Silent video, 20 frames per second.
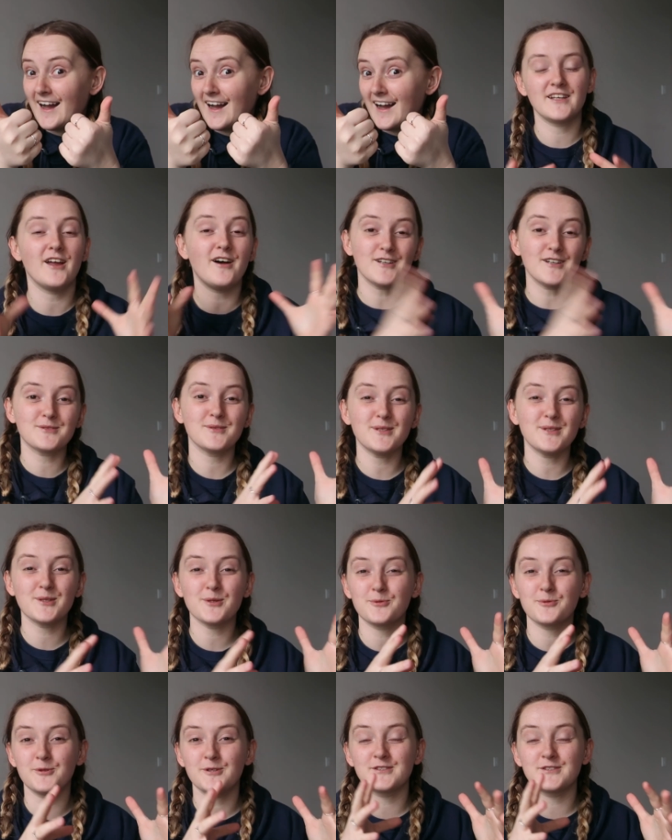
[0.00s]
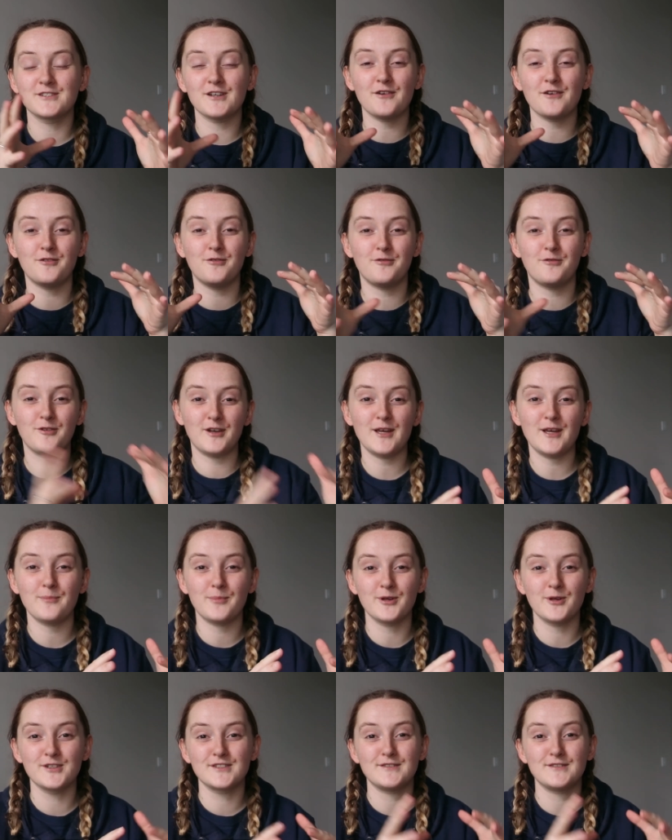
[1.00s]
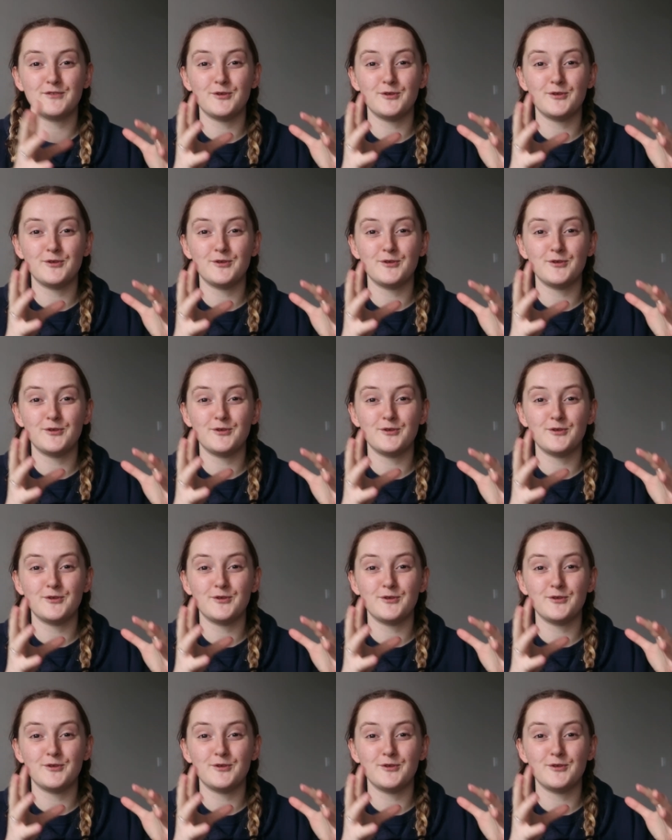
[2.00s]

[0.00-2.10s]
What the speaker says: Last week was flipbooks.